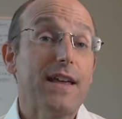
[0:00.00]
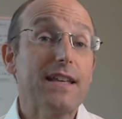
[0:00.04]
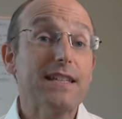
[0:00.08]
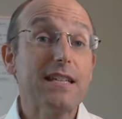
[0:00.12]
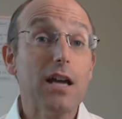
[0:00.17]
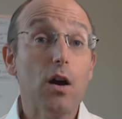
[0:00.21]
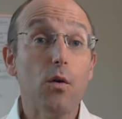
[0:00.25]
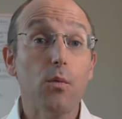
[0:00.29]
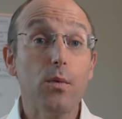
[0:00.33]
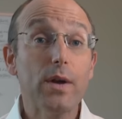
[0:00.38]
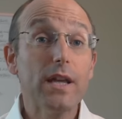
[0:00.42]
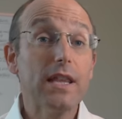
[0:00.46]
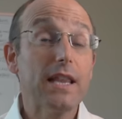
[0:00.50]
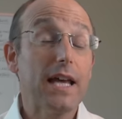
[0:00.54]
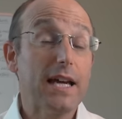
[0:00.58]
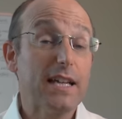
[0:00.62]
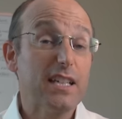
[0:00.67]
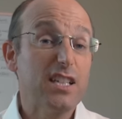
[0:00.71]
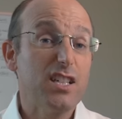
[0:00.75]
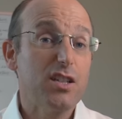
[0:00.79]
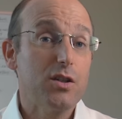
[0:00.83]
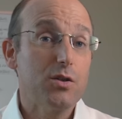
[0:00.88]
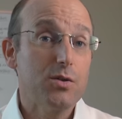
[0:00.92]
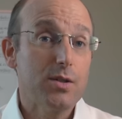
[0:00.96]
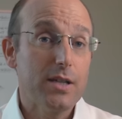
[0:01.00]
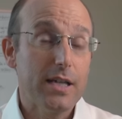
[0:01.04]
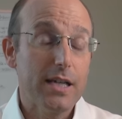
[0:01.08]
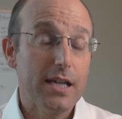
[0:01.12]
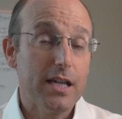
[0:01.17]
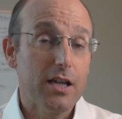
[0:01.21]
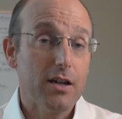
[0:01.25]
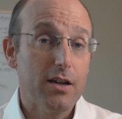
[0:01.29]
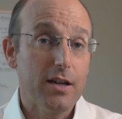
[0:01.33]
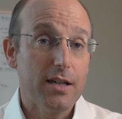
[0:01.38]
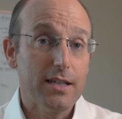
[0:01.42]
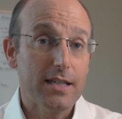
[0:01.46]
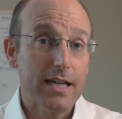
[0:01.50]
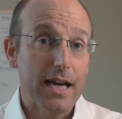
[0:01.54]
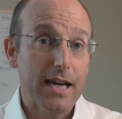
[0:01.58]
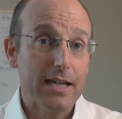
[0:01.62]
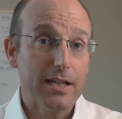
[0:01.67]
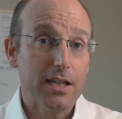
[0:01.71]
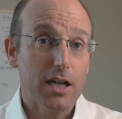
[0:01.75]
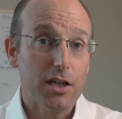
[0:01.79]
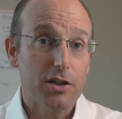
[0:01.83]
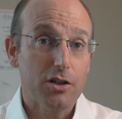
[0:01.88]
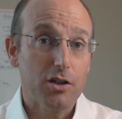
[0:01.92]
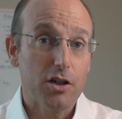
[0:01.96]
That's how we like to use it here at
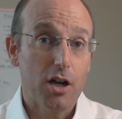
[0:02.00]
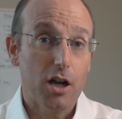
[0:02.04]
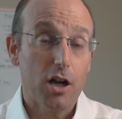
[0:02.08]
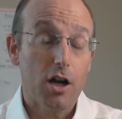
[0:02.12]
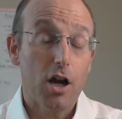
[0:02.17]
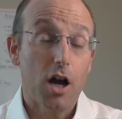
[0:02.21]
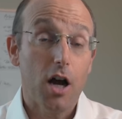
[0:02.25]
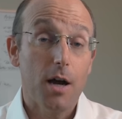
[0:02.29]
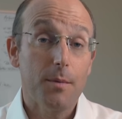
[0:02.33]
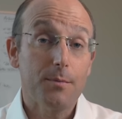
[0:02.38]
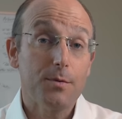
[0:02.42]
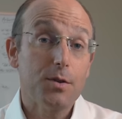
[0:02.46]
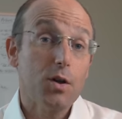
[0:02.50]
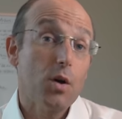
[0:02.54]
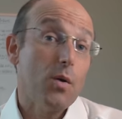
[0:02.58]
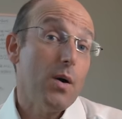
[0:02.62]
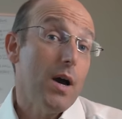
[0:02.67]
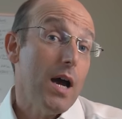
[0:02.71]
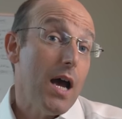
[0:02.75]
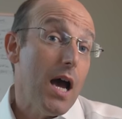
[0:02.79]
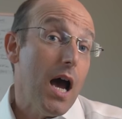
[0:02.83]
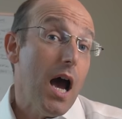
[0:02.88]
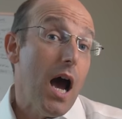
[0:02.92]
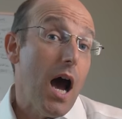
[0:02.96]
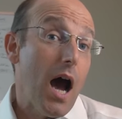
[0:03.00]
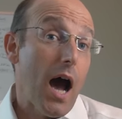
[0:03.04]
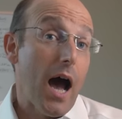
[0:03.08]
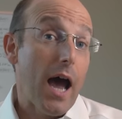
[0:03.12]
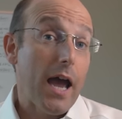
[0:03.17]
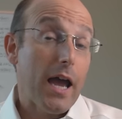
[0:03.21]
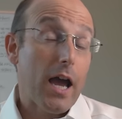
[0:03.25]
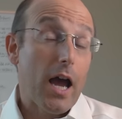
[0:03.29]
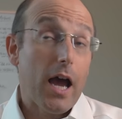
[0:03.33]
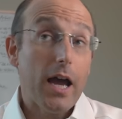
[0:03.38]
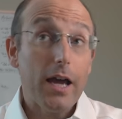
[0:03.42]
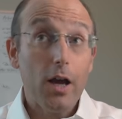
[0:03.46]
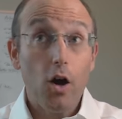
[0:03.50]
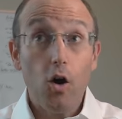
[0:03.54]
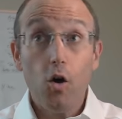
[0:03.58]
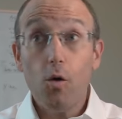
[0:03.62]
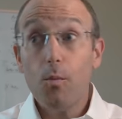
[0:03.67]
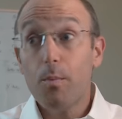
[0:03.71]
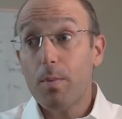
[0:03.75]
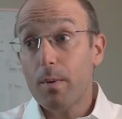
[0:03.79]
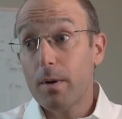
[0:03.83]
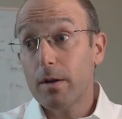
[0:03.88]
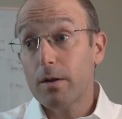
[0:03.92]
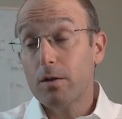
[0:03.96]
dietdoctor.com. So I, I
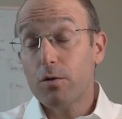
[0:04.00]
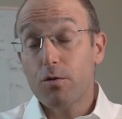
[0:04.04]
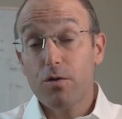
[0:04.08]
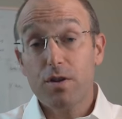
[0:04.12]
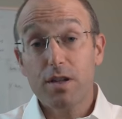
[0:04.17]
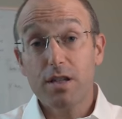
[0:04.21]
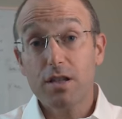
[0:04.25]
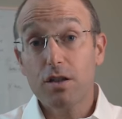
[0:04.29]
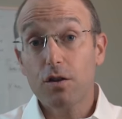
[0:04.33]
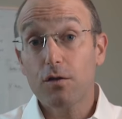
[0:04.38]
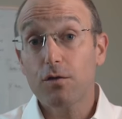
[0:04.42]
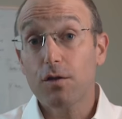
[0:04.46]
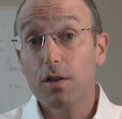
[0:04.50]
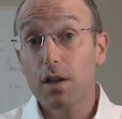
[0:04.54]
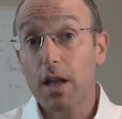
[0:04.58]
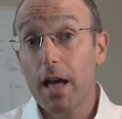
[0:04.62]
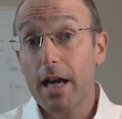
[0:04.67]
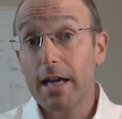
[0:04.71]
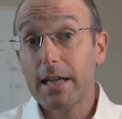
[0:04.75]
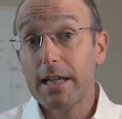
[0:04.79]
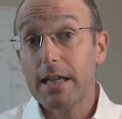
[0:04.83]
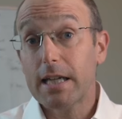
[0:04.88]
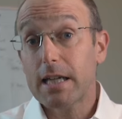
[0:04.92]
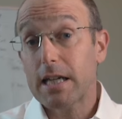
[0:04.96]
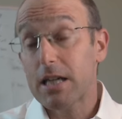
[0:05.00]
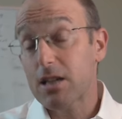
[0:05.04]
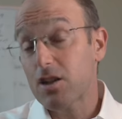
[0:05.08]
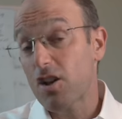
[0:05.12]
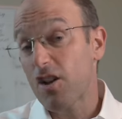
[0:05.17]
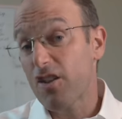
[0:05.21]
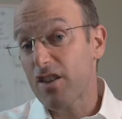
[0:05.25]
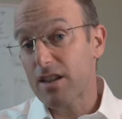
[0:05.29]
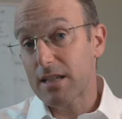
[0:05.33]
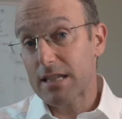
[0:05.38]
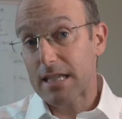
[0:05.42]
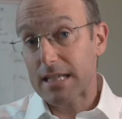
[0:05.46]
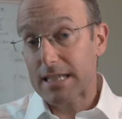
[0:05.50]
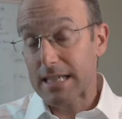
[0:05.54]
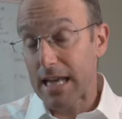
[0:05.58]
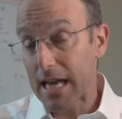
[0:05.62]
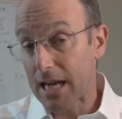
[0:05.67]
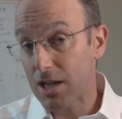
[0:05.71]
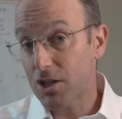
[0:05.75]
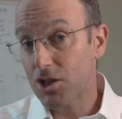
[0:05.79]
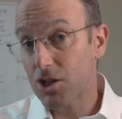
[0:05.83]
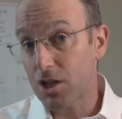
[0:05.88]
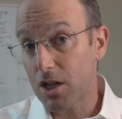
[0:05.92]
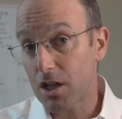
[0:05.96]
hope you know the silver lining is all this
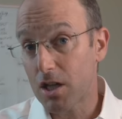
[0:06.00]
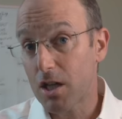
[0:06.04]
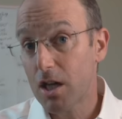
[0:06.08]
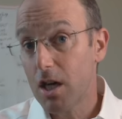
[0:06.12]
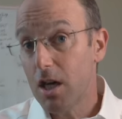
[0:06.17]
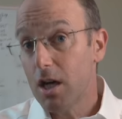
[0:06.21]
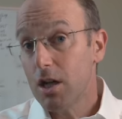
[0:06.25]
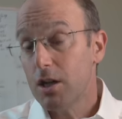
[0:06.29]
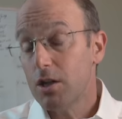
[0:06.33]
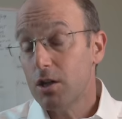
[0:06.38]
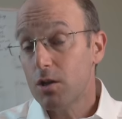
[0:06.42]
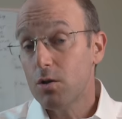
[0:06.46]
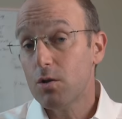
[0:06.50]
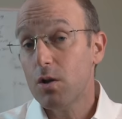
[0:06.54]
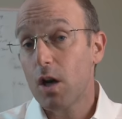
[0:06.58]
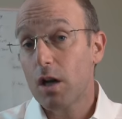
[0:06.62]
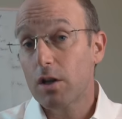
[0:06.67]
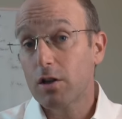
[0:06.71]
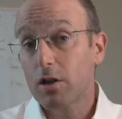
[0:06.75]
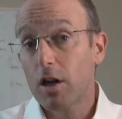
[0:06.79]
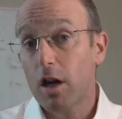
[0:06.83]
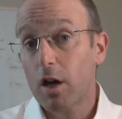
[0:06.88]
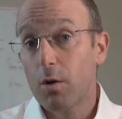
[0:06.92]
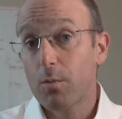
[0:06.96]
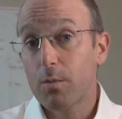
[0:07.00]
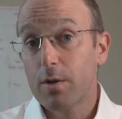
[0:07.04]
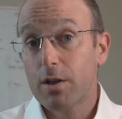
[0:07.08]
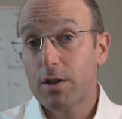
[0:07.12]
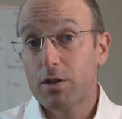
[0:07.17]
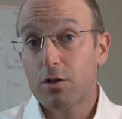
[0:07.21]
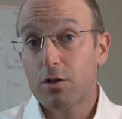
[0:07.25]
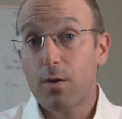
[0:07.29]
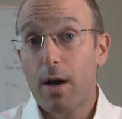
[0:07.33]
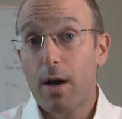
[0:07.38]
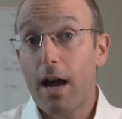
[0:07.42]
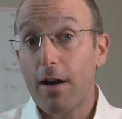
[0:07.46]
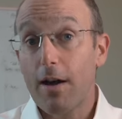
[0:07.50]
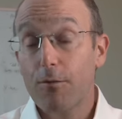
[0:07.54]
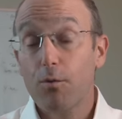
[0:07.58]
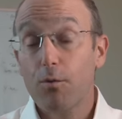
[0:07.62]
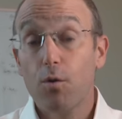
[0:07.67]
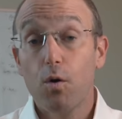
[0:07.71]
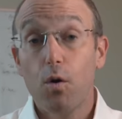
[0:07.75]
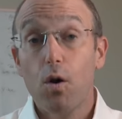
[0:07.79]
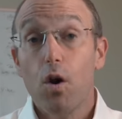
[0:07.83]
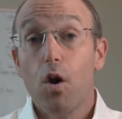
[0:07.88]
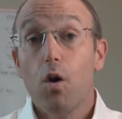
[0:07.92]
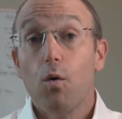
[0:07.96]
attention to Dr. Unwin's graph
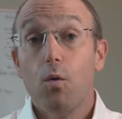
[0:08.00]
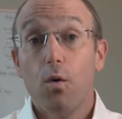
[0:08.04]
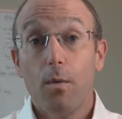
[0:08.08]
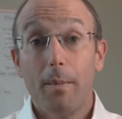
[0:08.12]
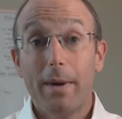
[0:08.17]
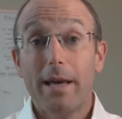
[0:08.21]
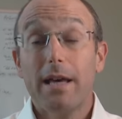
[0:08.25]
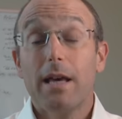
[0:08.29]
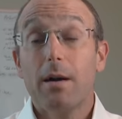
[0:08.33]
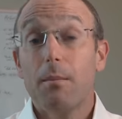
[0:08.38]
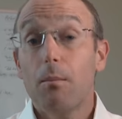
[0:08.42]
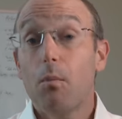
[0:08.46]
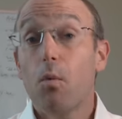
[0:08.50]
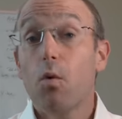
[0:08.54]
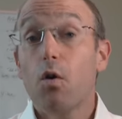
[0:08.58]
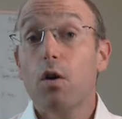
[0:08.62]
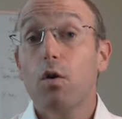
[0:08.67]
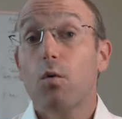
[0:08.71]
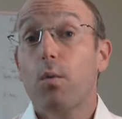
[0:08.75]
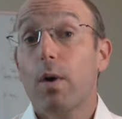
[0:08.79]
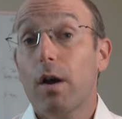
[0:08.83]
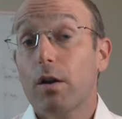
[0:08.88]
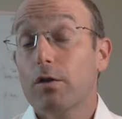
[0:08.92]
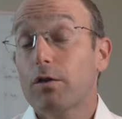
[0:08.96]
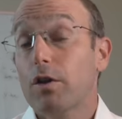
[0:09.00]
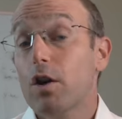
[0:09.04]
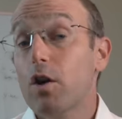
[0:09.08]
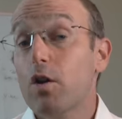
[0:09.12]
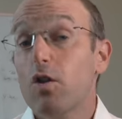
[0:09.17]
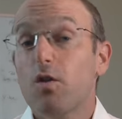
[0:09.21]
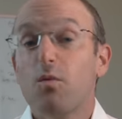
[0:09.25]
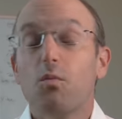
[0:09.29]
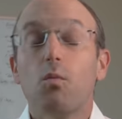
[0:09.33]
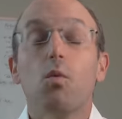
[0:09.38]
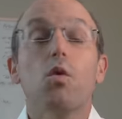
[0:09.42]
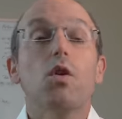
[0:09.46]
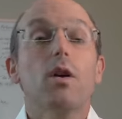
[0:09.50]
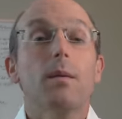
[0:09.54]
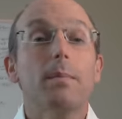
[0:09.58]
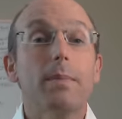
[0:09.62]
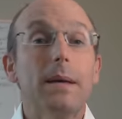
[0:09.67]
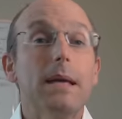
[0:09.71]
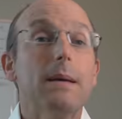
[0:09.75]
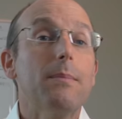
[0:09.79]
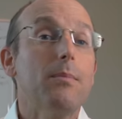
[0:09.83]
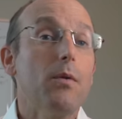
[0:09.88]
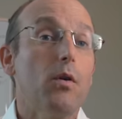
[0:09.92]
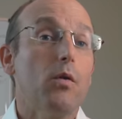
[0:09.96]
will will make it more well known. More
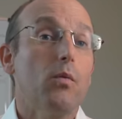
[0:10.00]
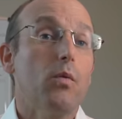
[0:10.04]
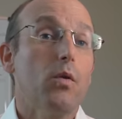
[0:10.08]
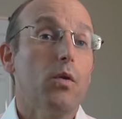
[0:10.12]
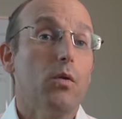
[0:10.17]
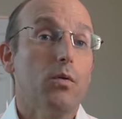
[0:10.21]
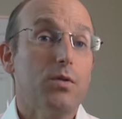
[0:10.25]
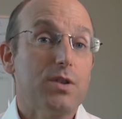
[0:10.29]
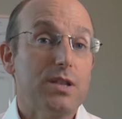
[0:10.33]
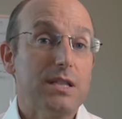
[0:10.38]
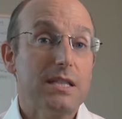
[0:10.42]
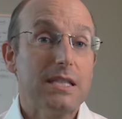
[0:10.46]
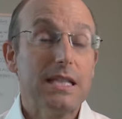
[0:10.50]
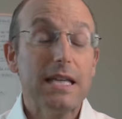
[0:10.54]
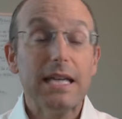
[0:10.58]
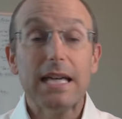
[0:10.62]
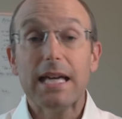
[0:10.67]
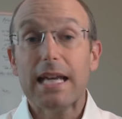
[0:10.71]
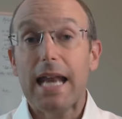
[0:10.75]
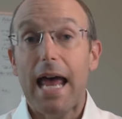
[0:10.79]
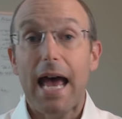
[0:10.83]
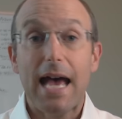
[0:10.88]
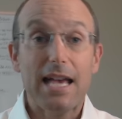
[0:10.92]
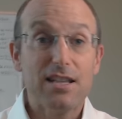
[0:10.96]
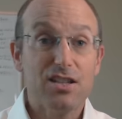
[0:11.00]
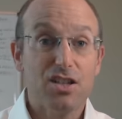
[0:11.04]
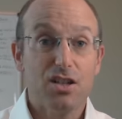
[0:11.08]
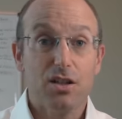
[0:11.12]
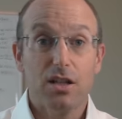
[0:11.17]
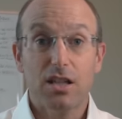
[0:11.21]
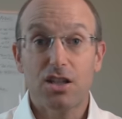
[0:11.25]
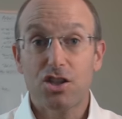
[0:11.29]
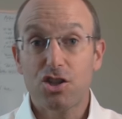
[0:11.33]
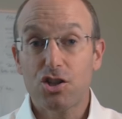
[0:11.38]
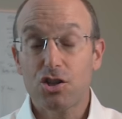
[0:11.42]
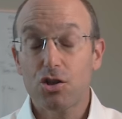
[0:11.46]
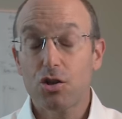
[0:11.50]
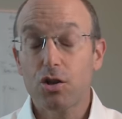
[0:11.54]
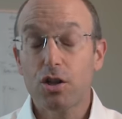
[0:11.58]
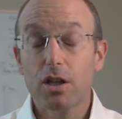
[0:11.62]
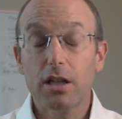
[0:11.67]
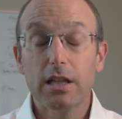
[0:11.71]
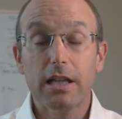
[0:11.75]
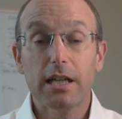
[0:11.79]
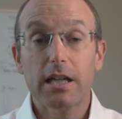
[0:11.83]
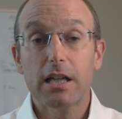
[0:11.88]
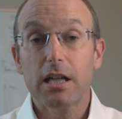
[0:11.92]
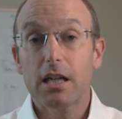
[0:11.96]
people will see it as it's
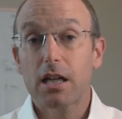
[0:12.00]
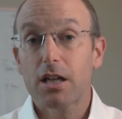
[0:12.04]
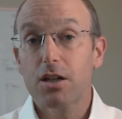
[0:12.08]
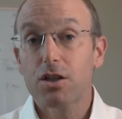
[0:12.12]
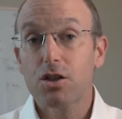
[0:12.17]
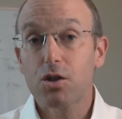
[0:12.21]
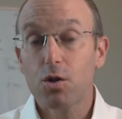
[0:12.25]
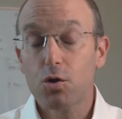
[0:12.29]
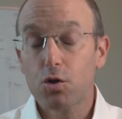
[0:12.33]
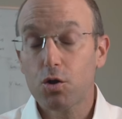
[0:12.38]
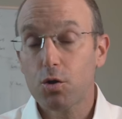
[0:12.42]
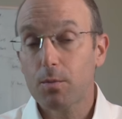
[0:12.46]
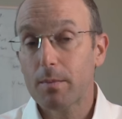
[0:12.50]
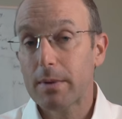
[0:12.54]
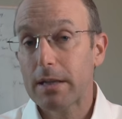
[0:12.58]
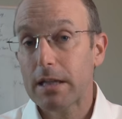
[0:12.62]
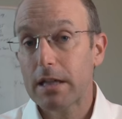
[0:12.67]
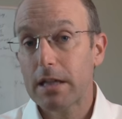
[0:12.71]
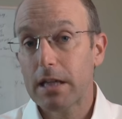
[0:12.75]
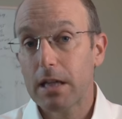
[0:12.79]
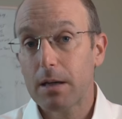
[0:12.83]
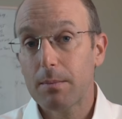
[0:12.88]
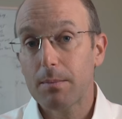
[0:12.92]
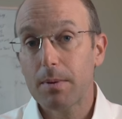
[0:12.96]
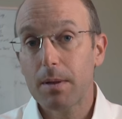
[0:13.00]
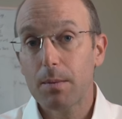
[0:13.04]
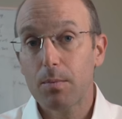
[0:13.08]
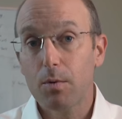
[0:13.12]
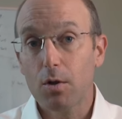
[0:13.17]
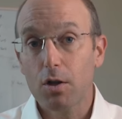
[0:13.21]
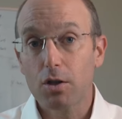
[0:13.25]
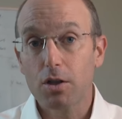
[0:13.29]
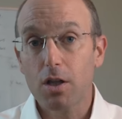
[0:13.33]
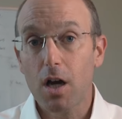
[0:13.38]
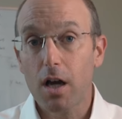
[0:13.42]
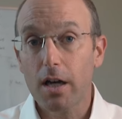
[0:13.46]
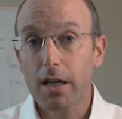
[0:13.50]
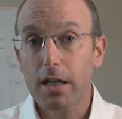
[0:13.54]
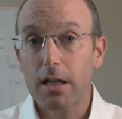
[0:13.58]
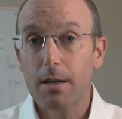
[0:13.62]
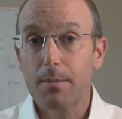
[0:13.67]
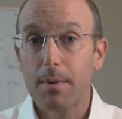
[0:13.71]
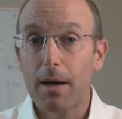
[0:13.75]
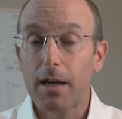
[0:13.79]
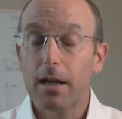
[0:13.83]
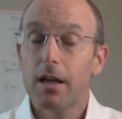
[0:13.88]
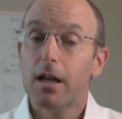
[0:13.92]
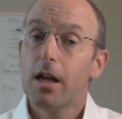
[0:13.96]
circulating on social media and people are talking
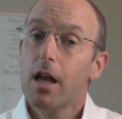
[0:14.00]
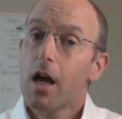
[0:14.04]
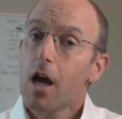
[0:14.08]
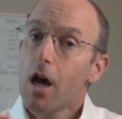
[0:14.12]
about it.